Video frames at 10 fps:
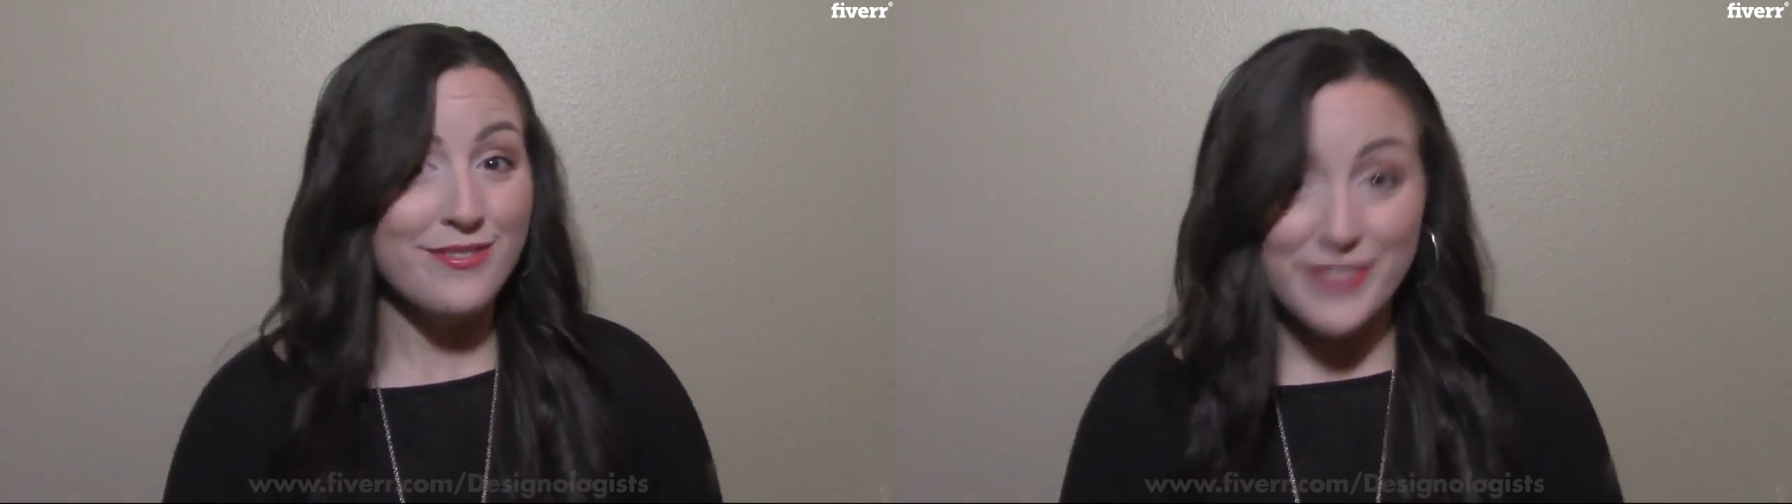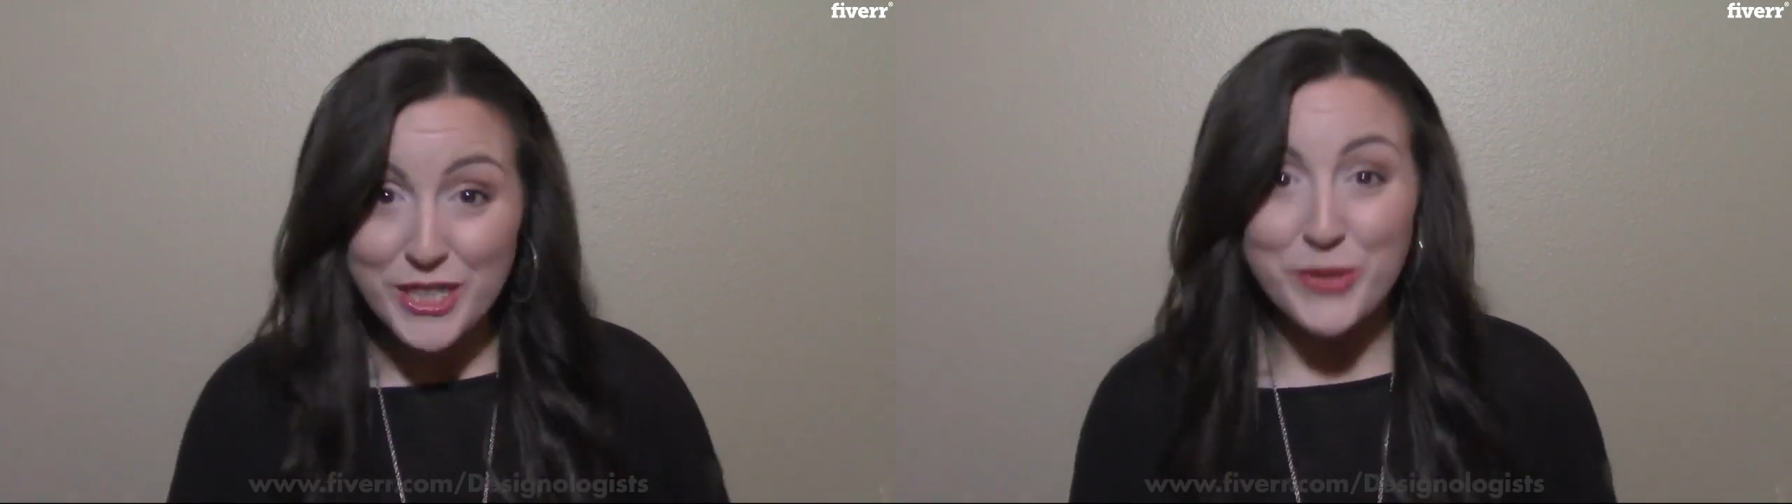
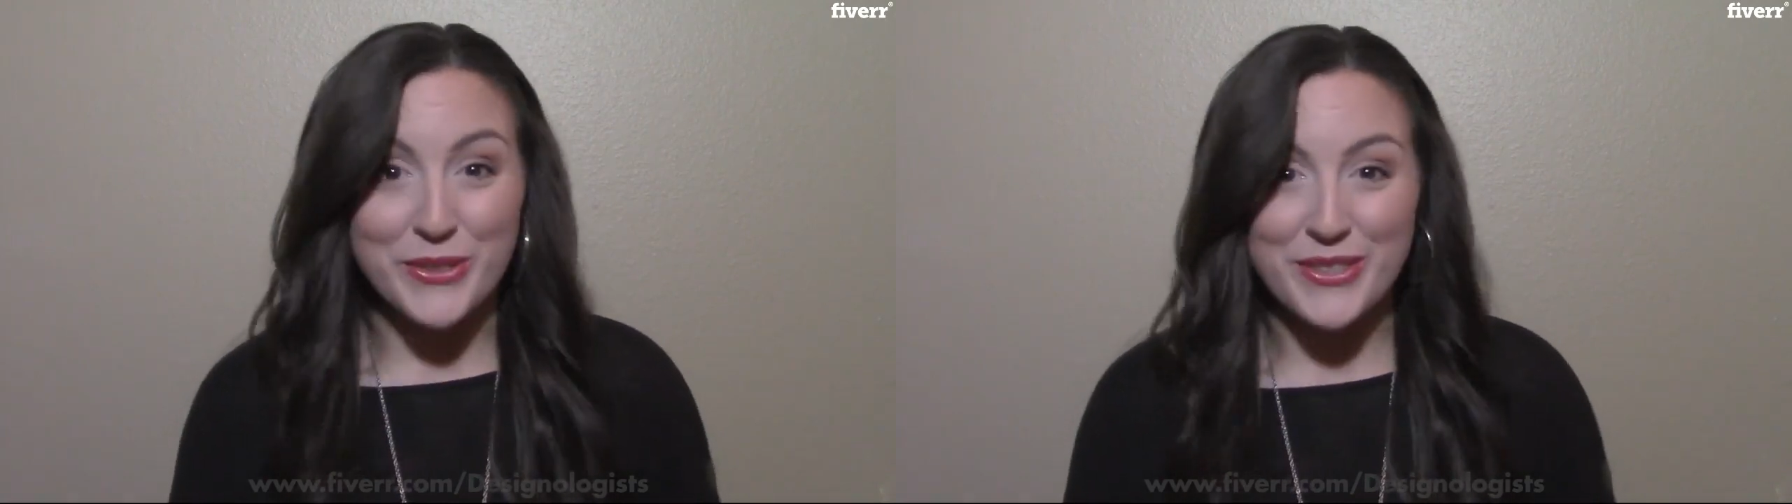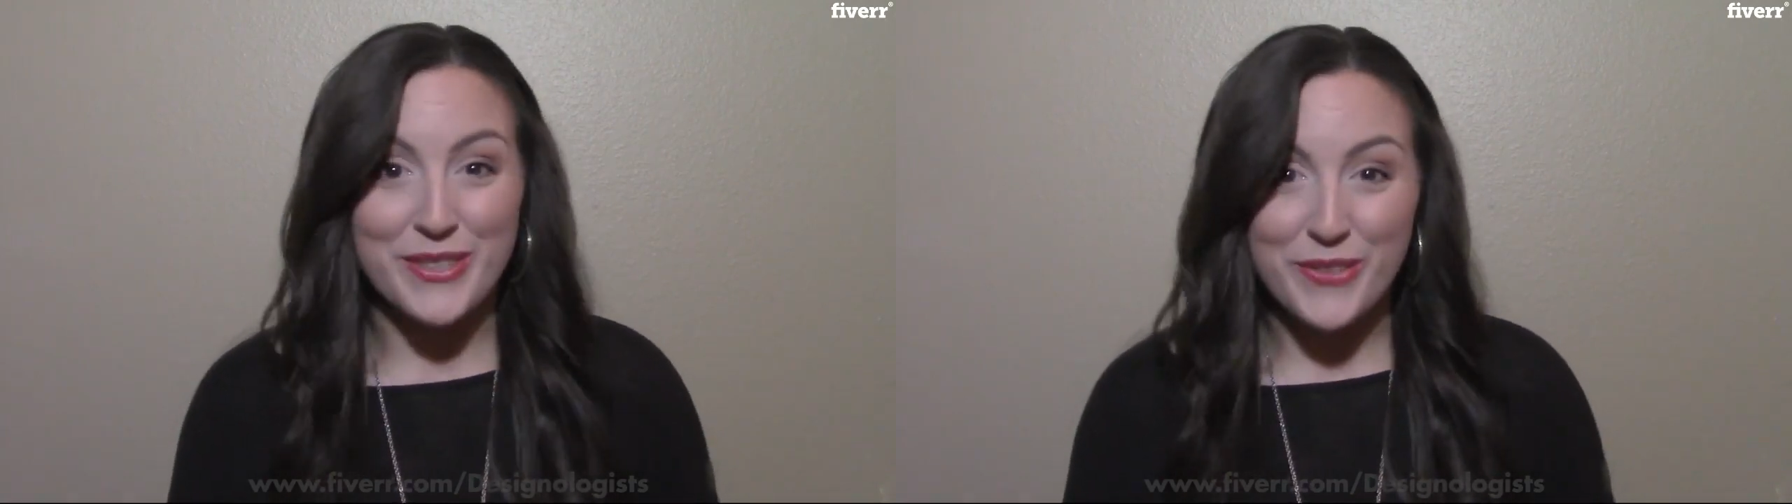
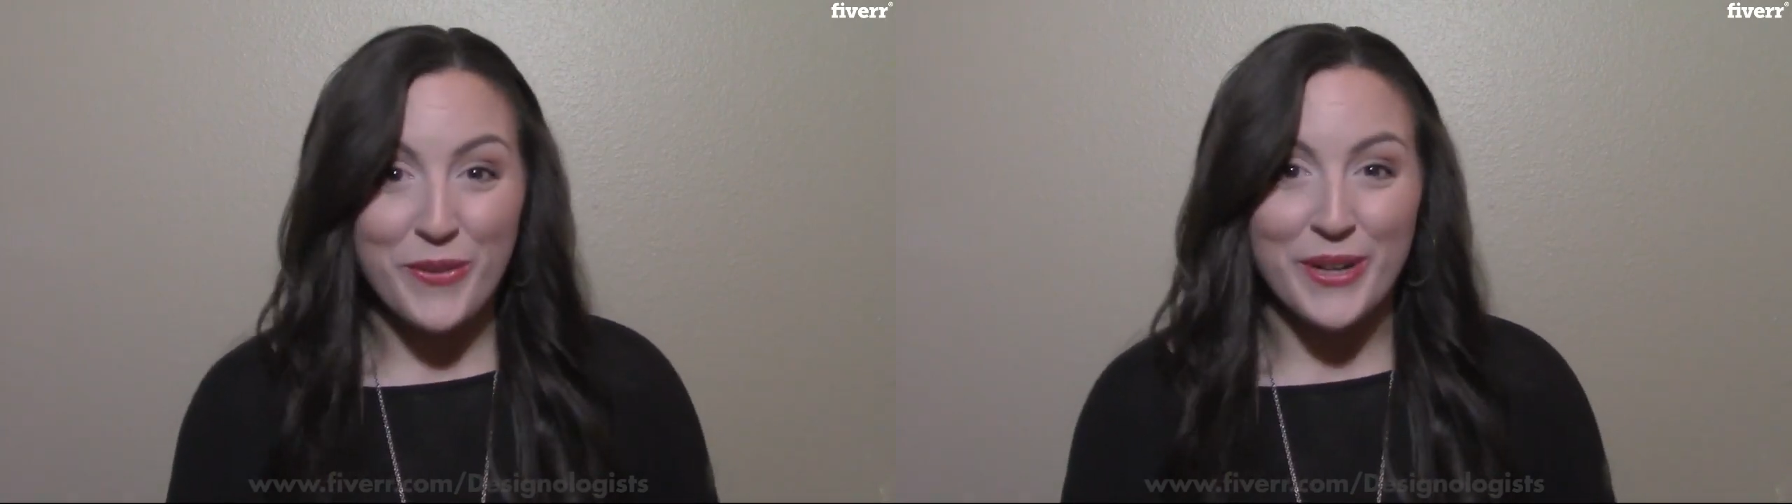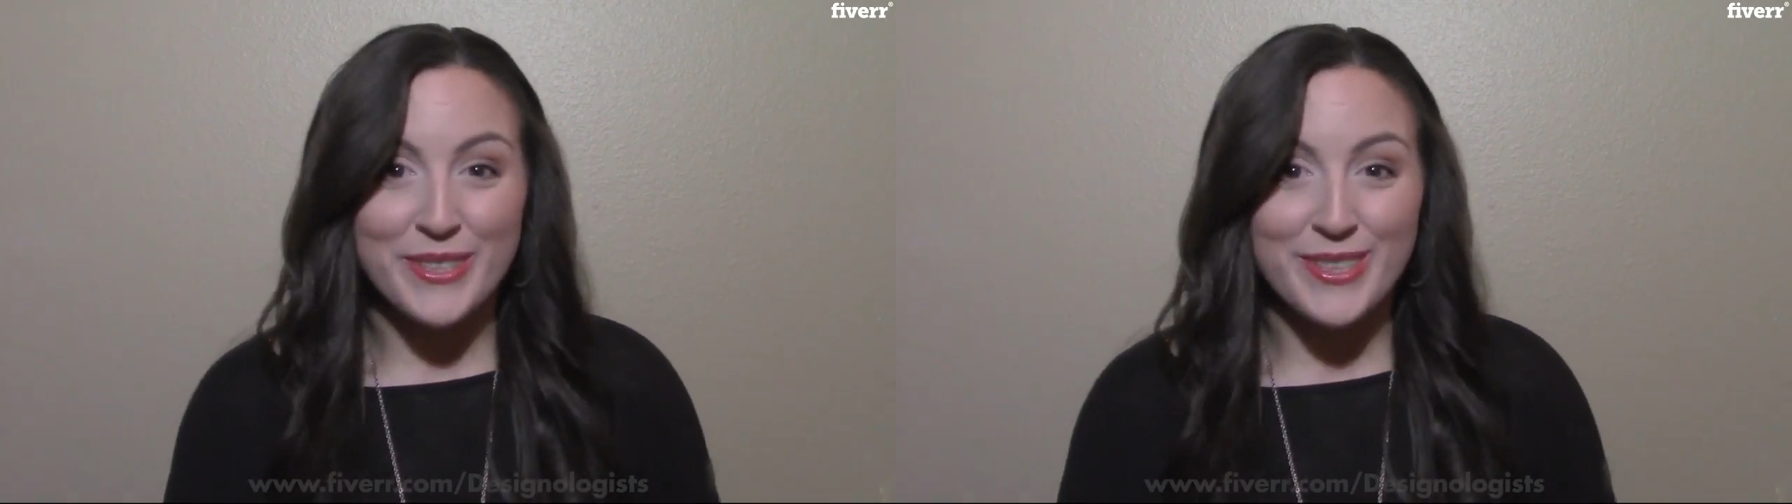Visuals, of
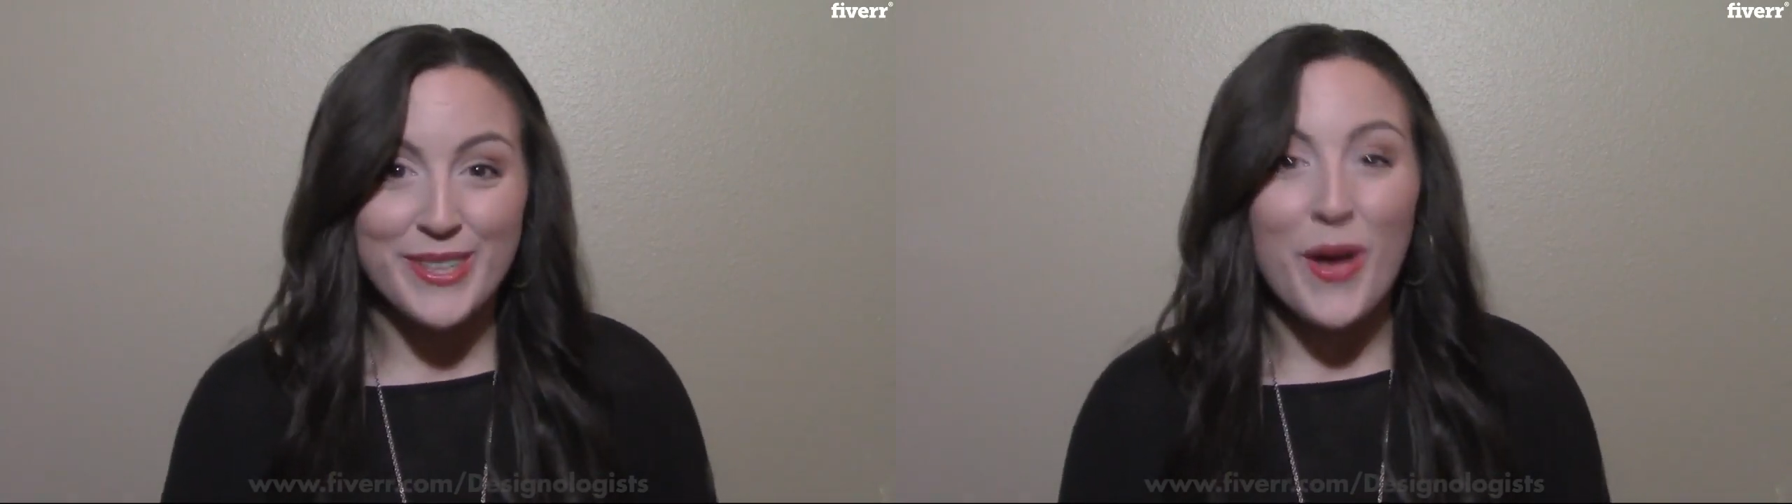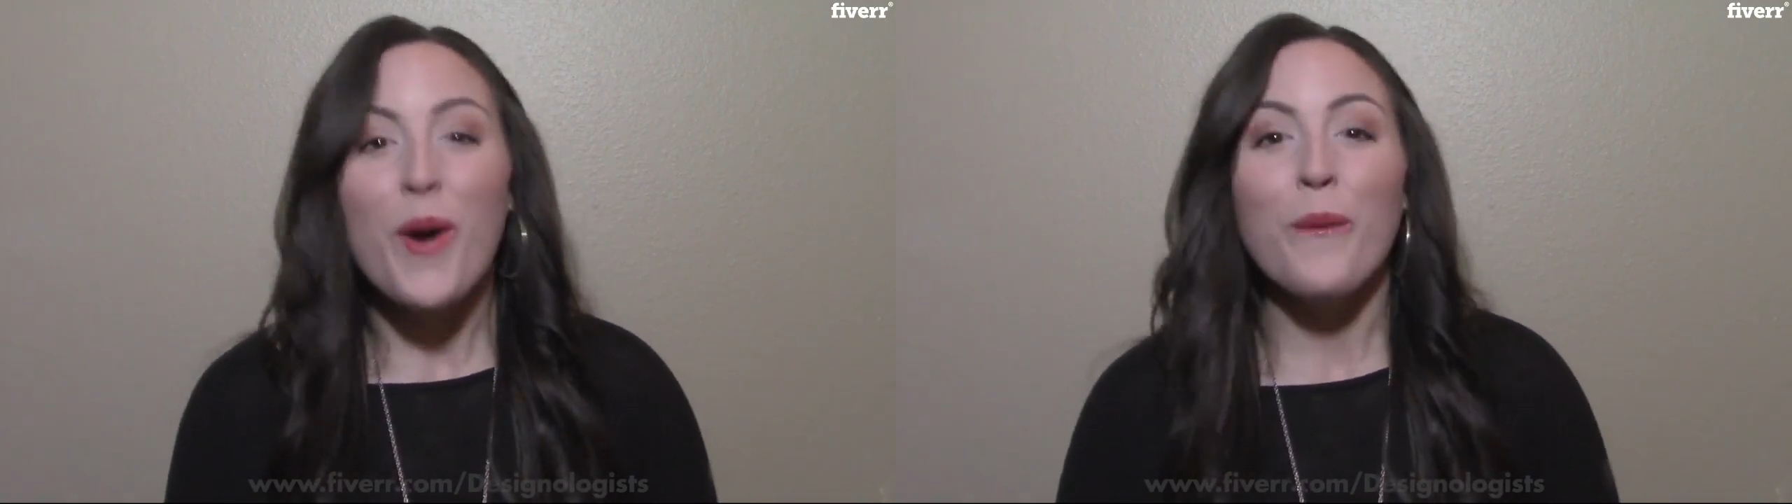course.